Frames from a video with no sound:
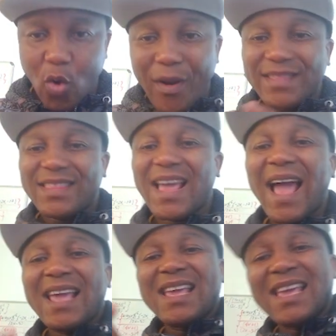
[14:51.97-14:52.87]
When
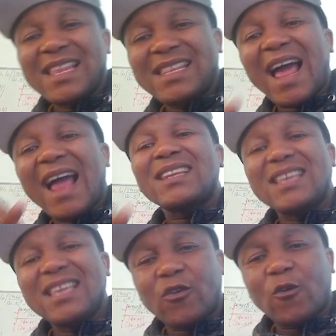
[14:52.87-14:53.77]
they're not
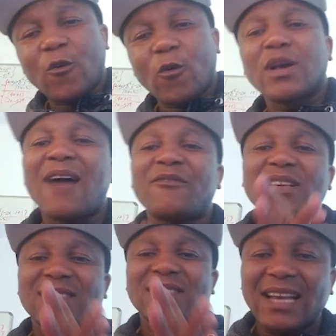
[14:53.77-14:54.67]
equal, have
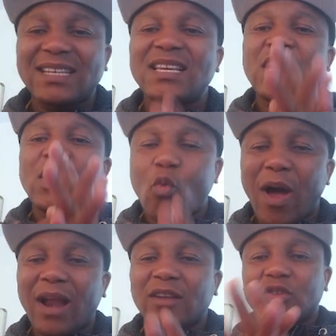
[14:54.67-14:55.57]
exactly
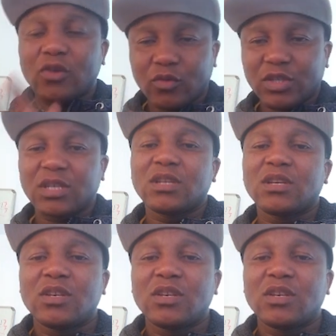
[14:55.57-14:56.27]
one solution.